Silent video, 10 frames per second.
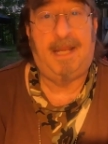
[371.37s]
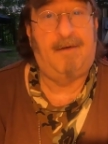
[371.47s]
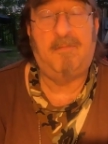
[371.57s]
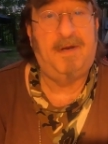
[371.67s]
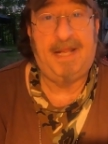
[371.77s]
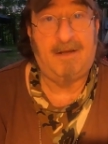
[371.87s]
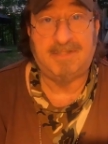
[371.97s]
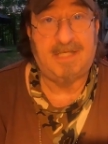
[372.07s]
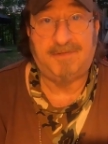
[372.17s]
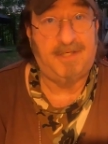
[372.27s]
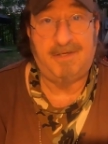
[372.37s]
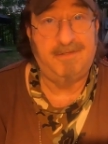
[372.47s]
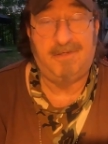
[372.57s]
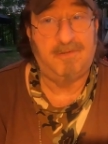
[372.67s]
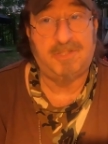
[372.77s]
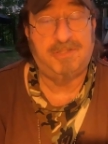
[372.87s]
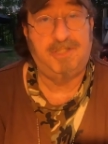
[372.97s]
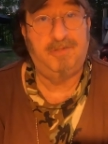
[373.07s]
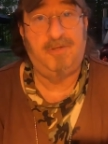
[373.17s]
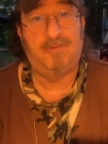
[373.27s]
and everybody else out there, you don't
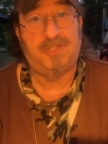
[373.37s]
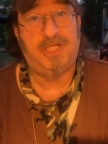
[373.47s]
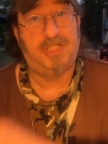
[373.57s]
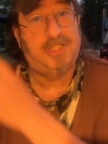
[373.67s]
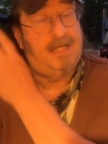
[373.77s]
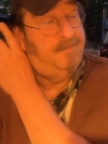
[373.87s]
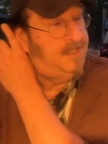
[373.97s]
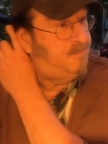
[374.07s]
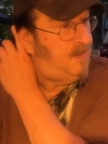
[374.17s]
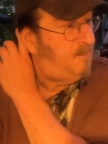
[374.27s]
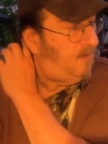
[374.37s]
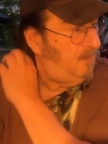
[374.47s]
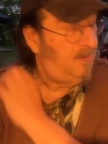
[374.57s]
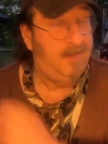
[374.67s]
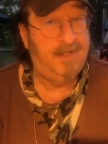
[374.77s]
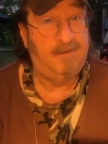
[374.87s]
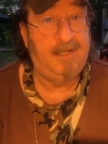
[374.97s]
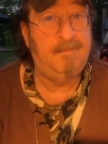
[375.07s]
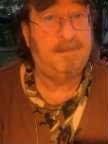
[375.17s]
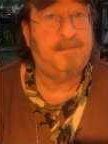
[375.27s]
you don't shit shame these people. You
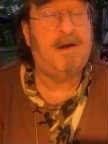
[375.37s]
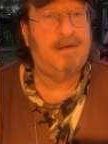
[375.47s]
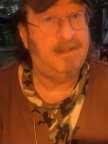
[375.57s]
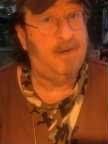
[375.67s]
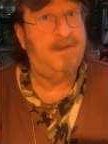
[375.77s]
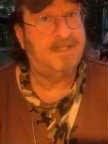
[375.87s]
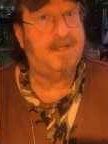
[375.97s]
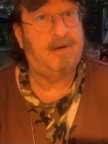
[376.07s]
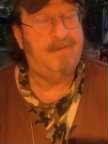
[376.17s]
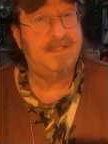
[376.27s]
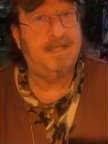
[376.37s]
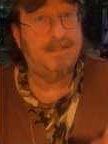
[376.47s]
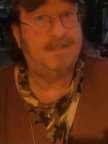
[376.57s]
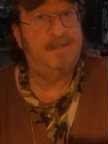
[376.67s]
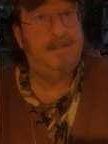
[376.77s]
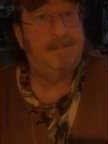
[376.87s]
leave them the fuck alone. It's their business.